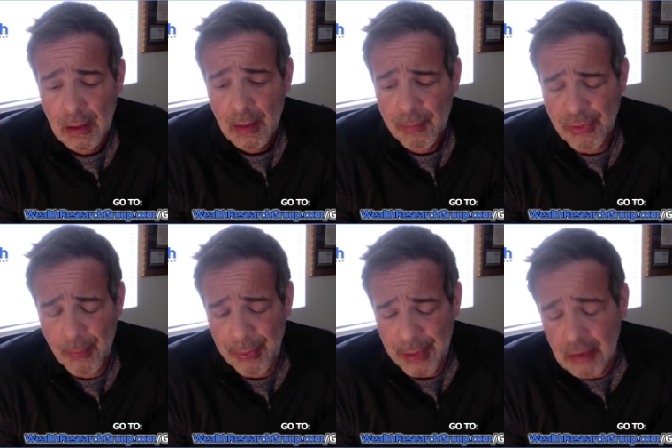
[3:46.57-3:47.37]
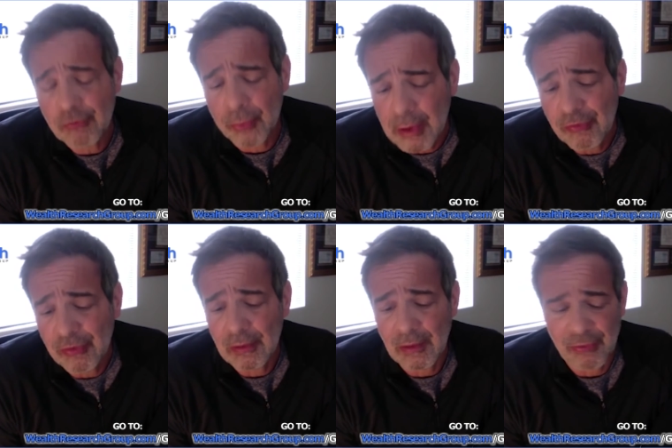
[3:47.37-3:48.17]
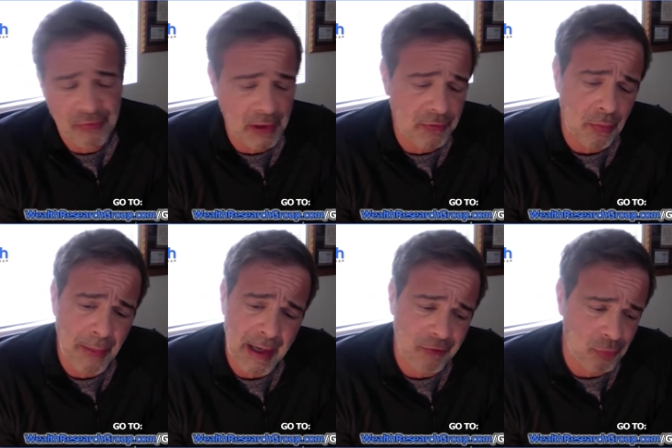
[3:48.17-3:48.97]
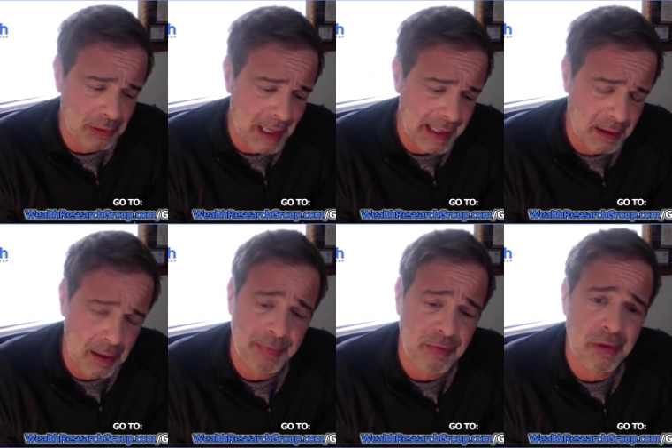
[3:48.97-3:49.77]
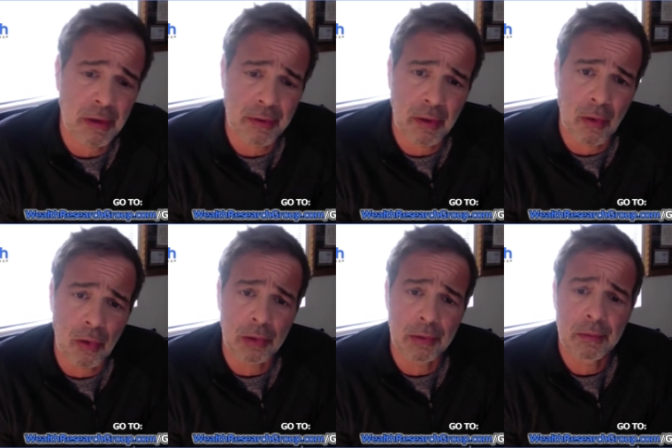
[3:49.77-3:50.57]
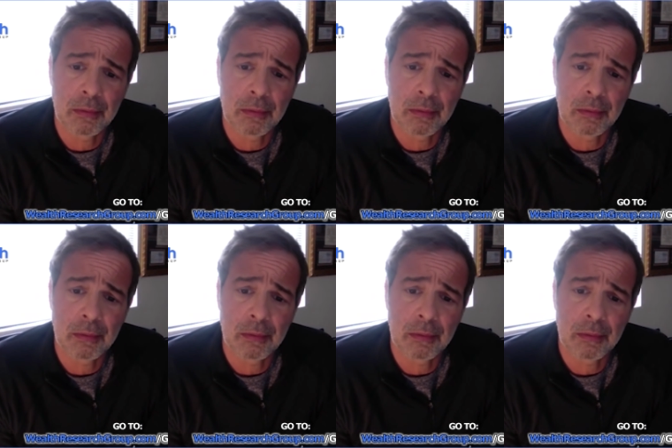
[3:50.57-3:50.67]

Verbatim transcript: But the biggest reason that the central banks were lining up to sell their gold